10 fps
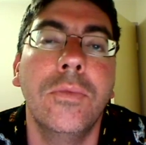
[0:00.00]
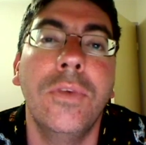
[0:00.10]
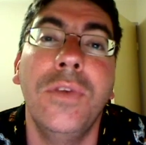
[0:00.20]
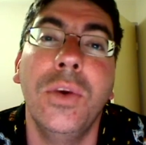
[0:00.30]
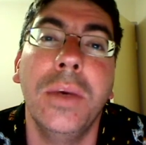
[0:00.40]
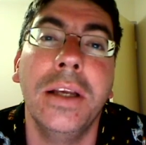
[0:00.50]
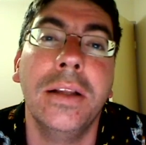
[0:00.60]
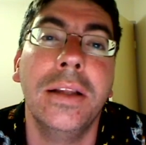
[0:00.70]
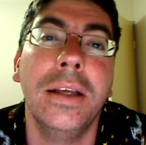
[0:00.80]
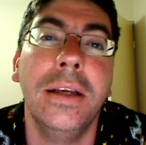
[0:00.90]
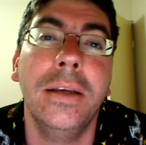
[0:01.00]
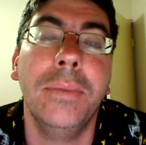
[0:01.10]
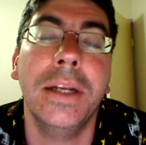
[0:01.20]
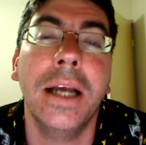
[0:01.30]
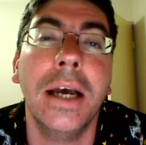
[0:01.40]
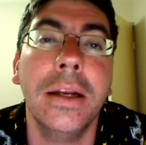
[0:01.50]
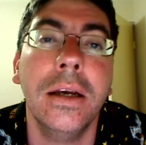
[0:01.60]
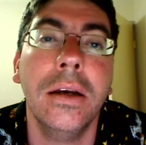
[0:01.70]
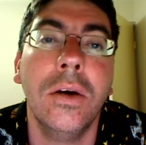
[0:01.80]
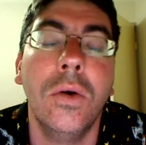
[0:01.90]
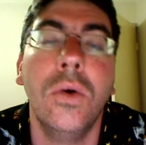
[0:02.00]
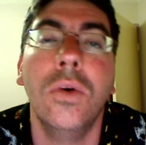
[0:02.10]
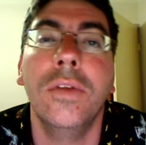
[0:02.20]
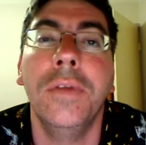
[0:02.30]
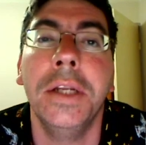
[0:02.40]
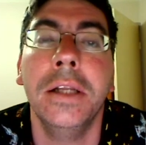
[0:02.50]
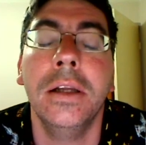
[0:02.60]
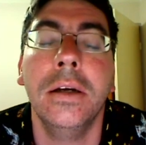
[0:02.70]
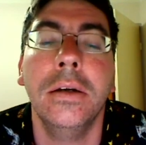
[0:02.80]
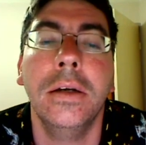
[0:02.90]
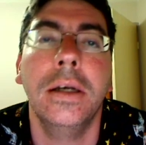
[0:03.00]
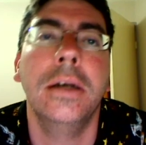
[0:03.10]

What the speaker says: reviewing the banana or the vanilla.